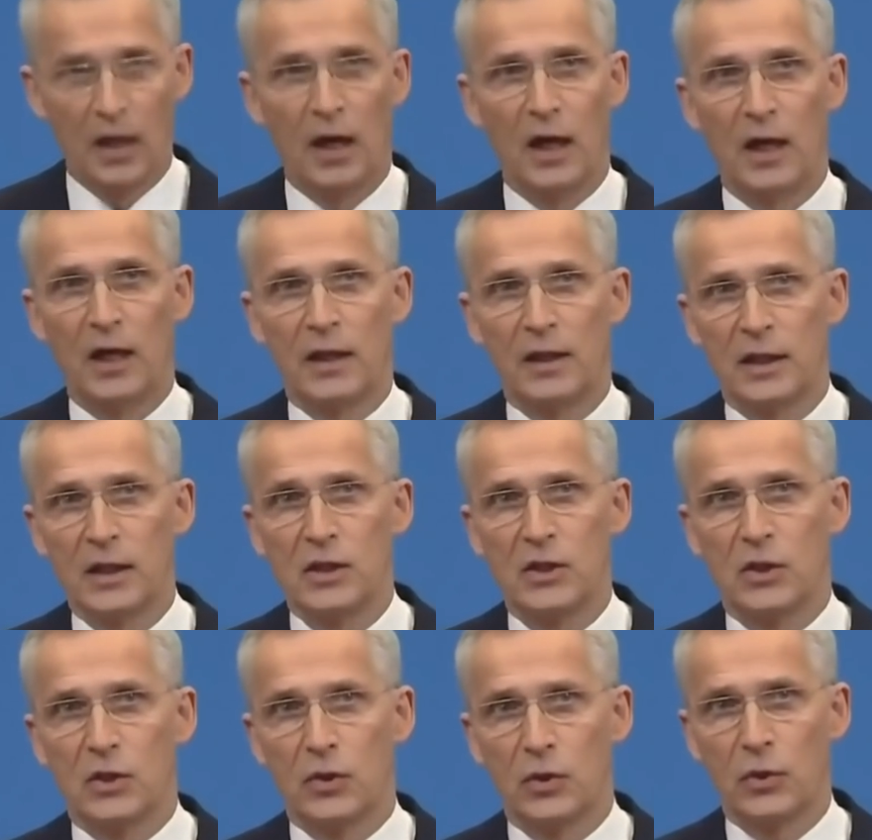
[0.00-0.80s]
Uh,
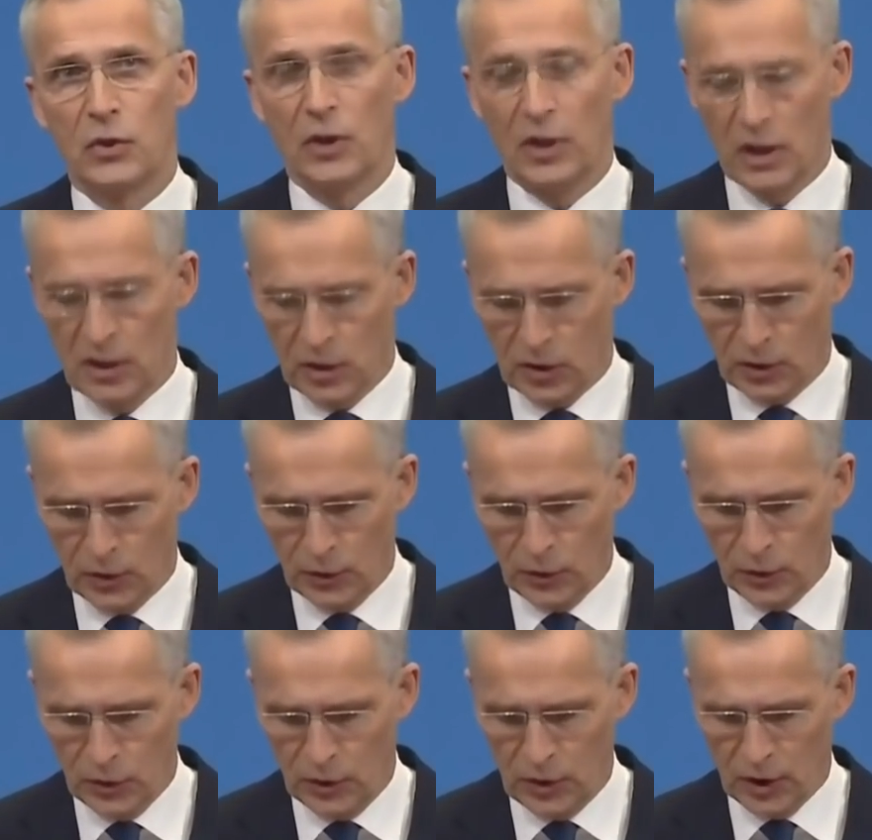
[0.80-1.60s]
this could
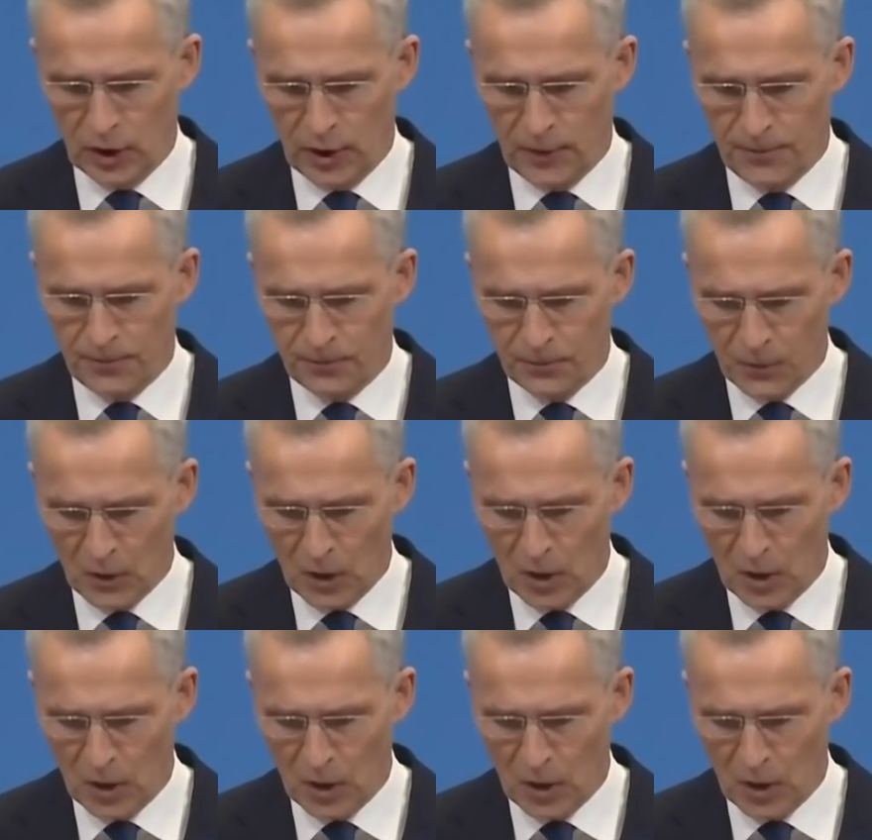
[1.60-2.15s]
include um,